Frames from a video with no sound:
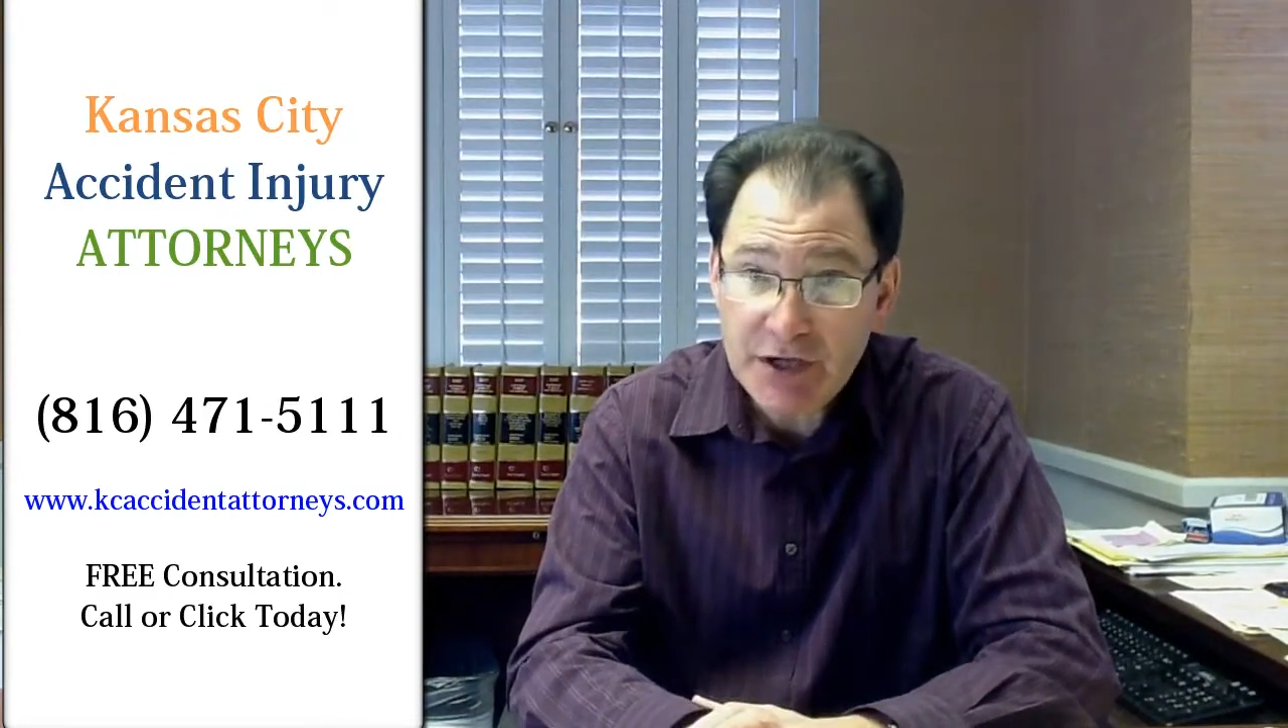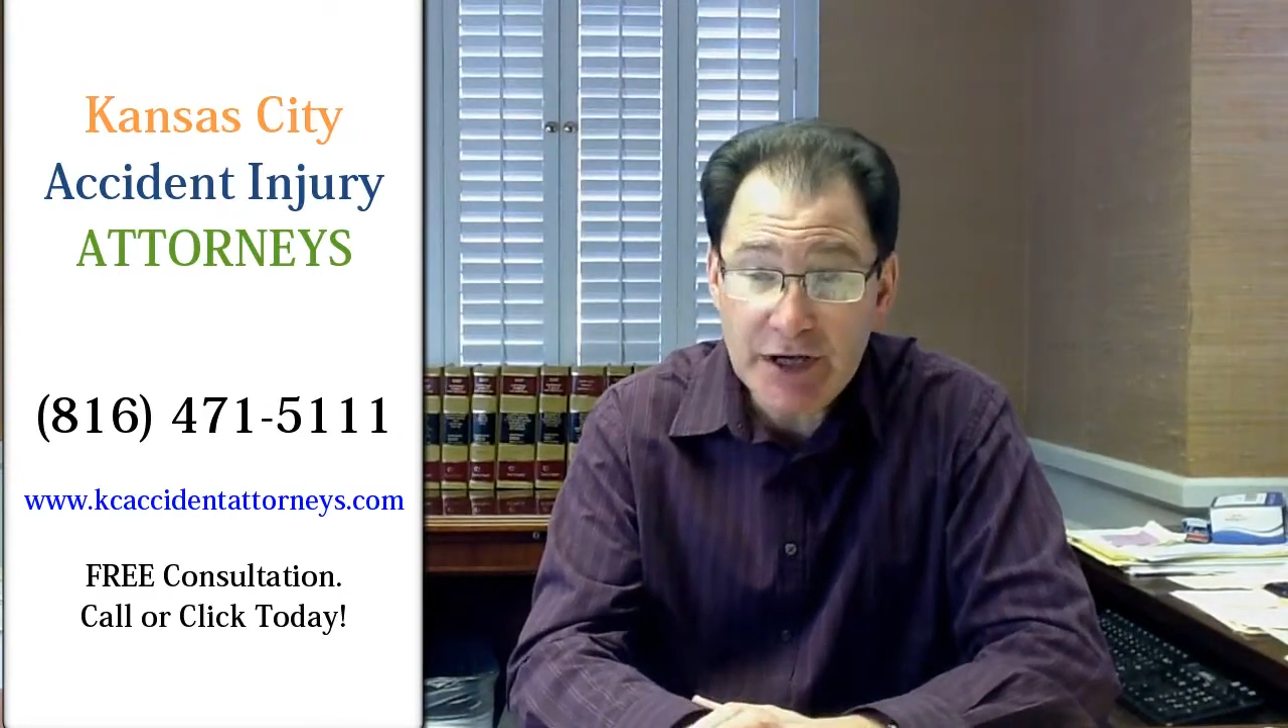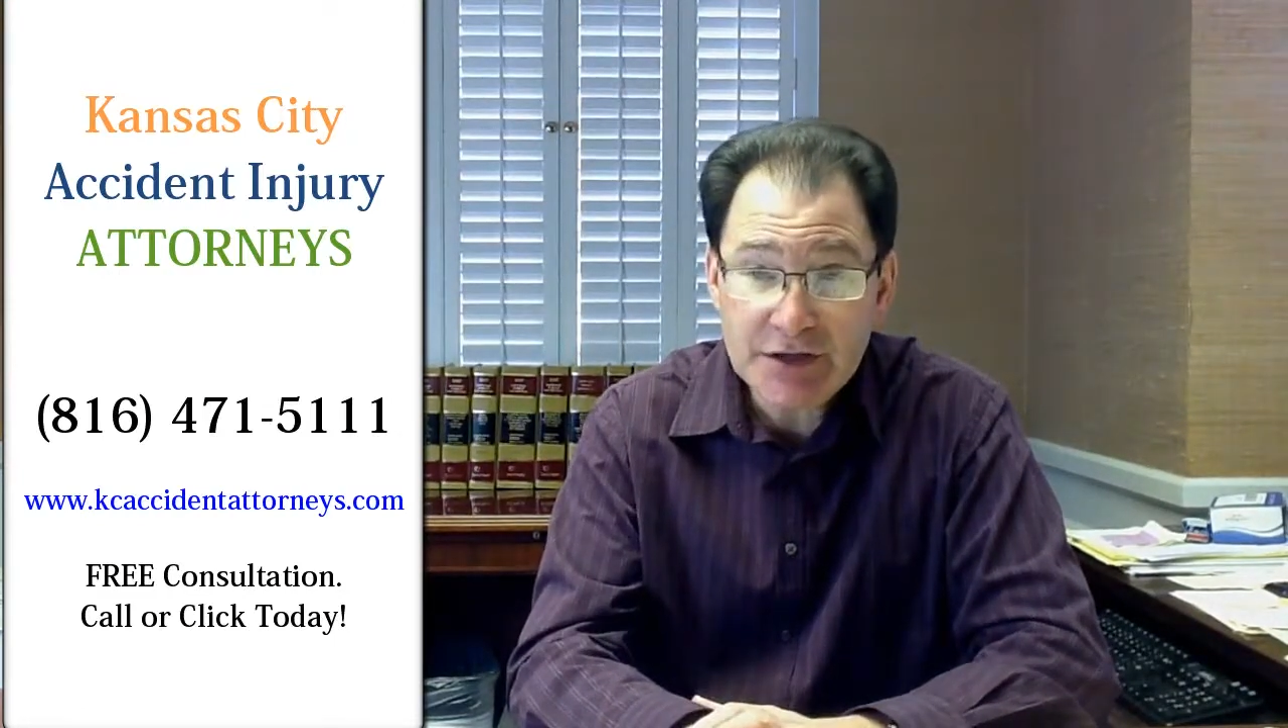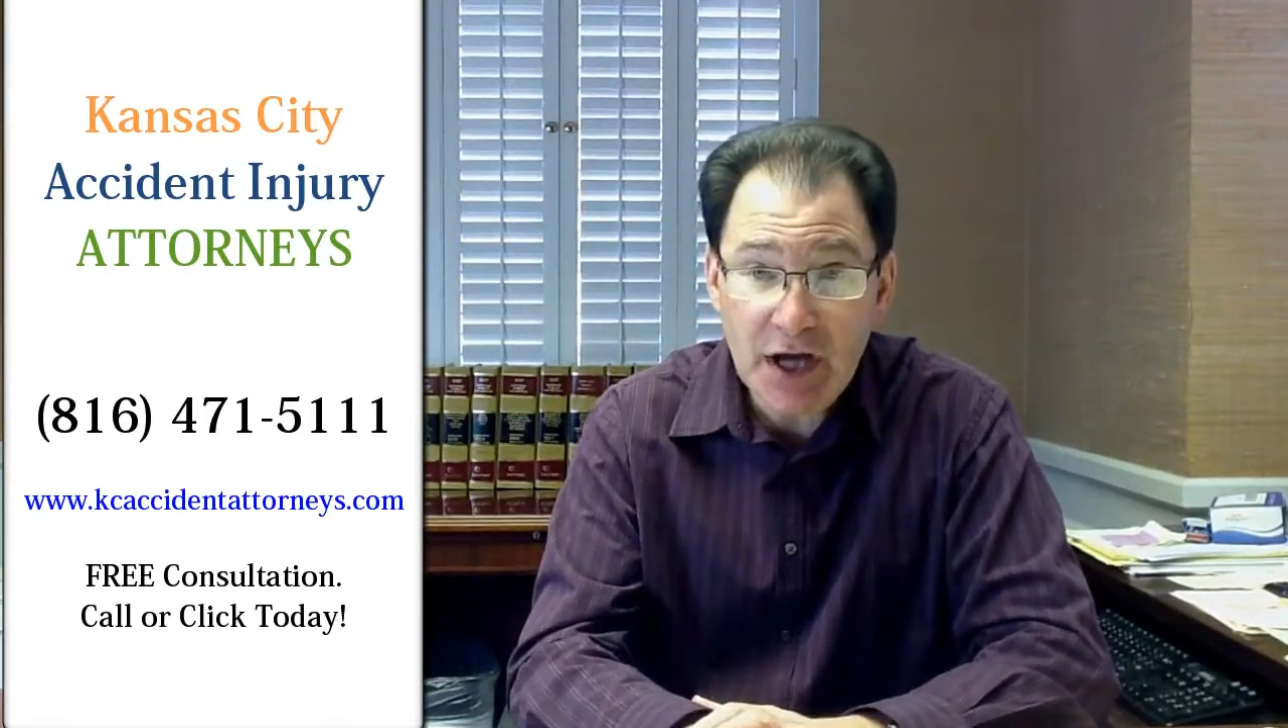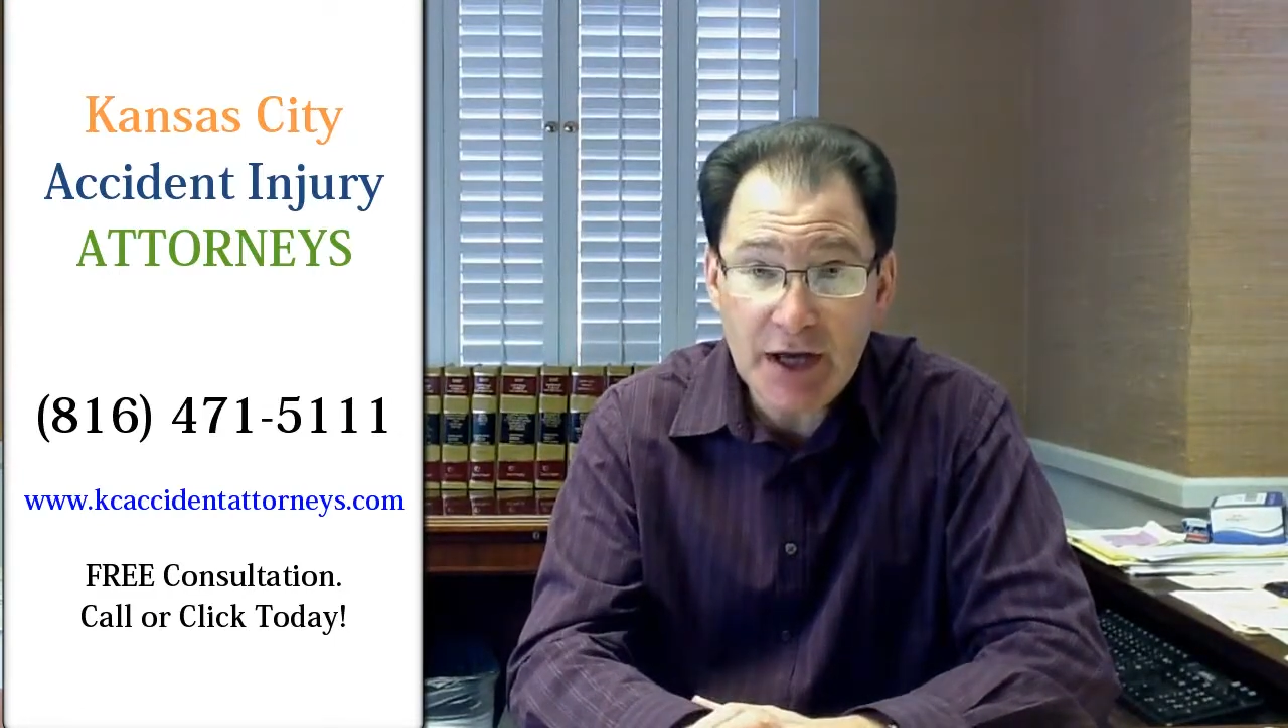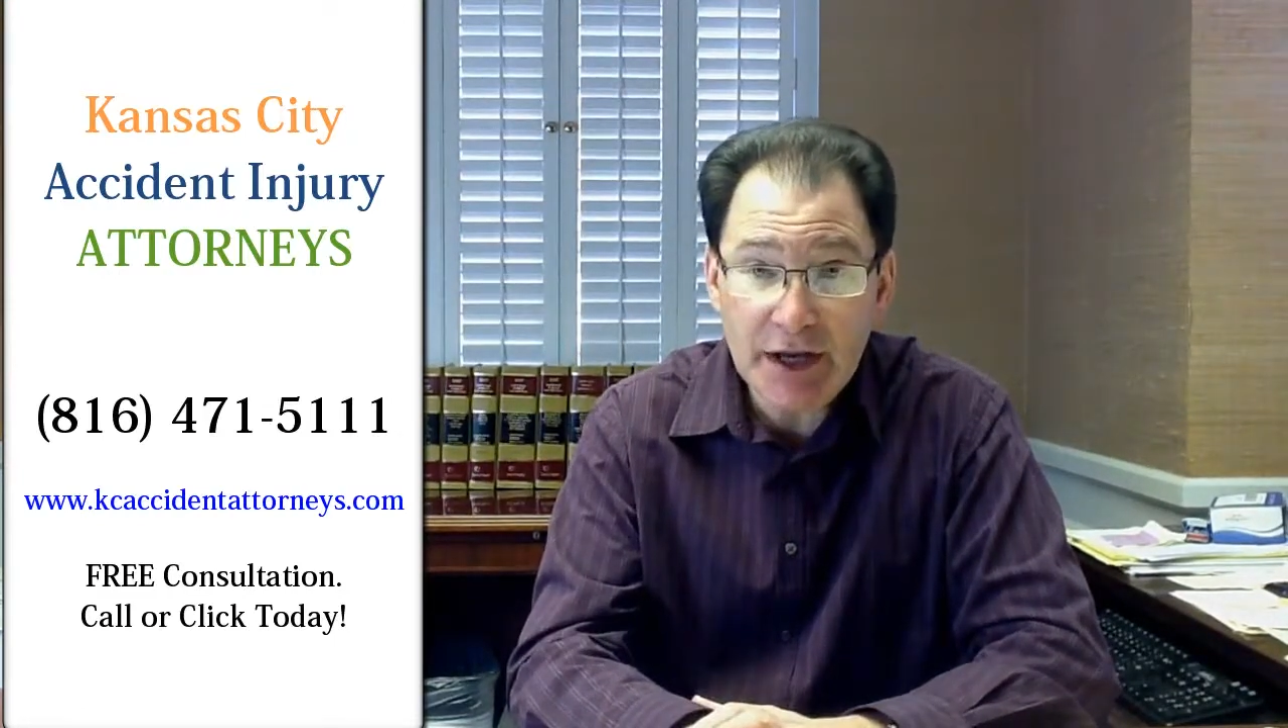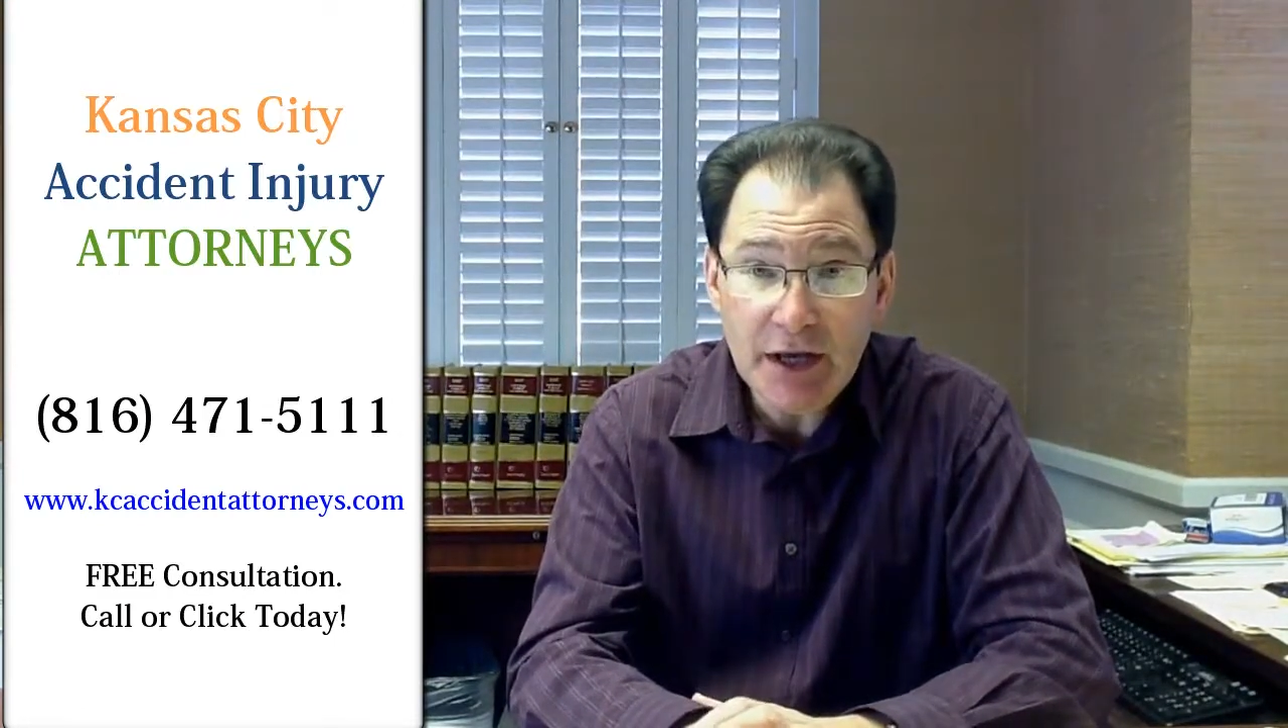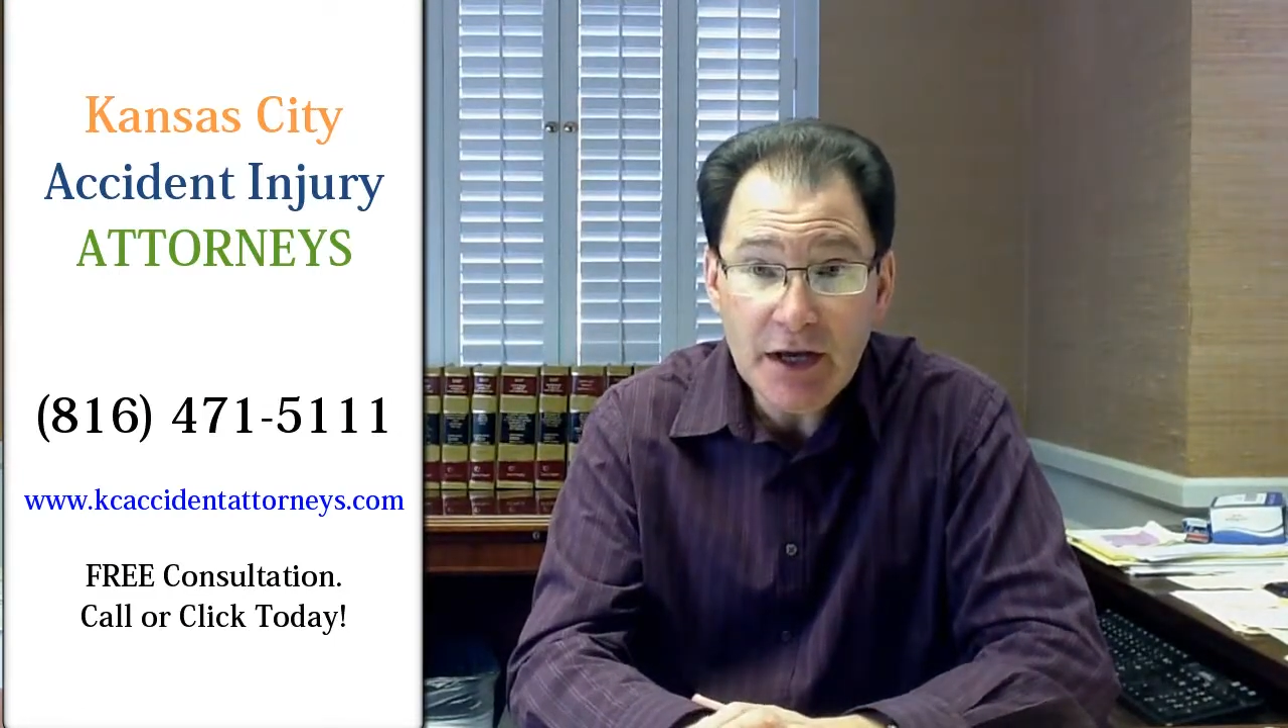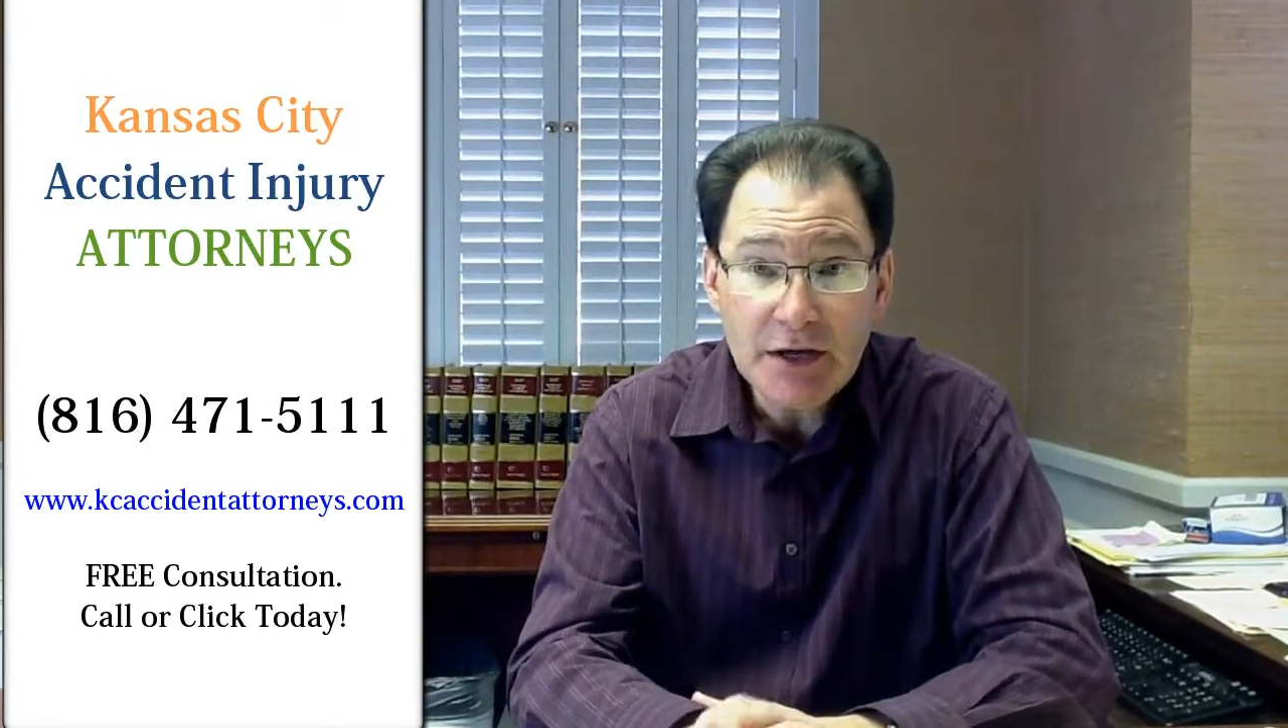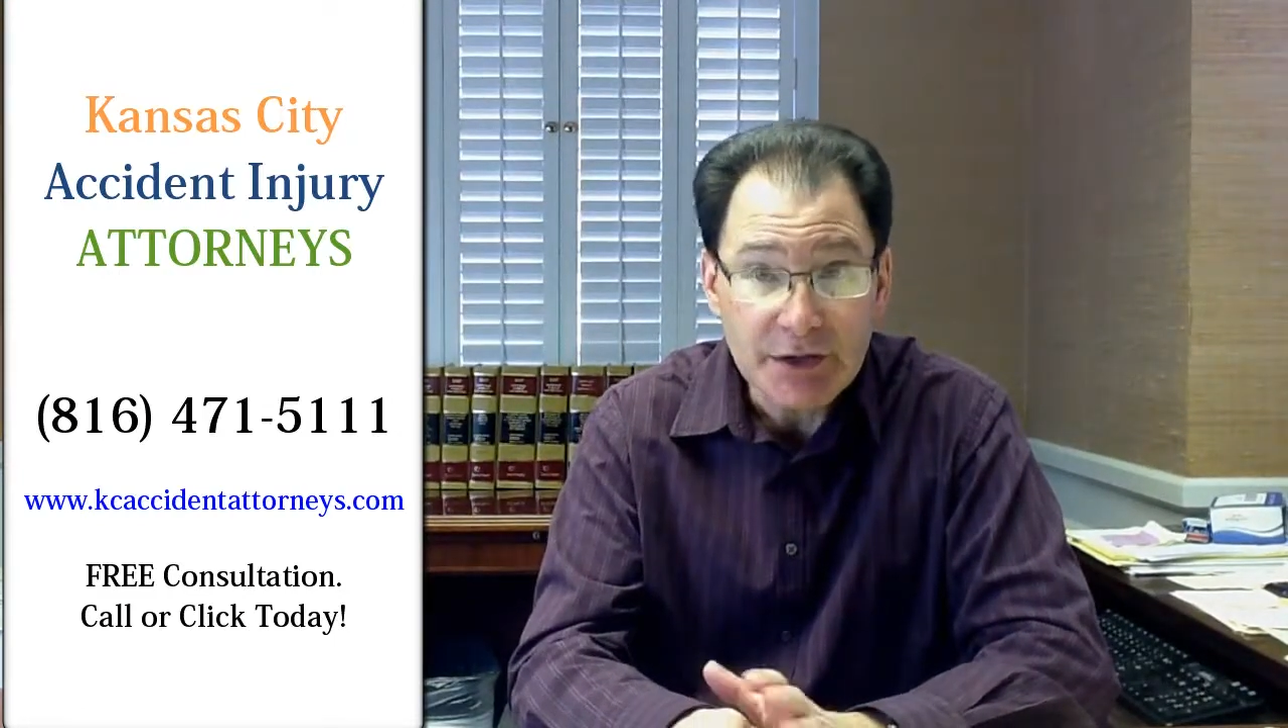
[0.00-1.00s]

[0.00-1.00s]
anxiety,